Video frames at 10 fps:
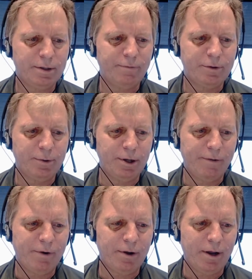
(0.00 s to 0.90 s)
stuff is really
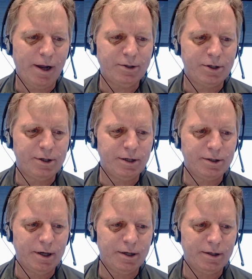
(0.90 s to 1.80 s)
difficult. Like, actually
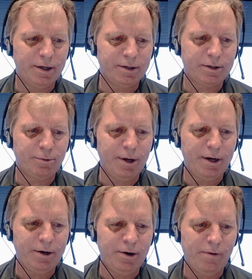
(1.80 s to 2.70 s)
says that it's
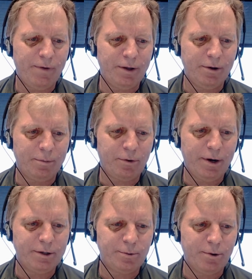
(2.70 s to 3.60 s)
threaded, no event loop.
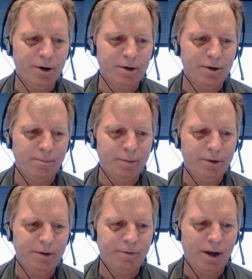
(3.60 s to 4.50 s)
Threads work. Don't
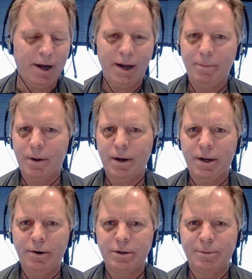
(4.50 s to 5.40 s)
believe the hype. Uh,
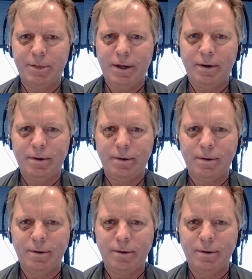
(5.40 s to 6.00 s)
can you explain that?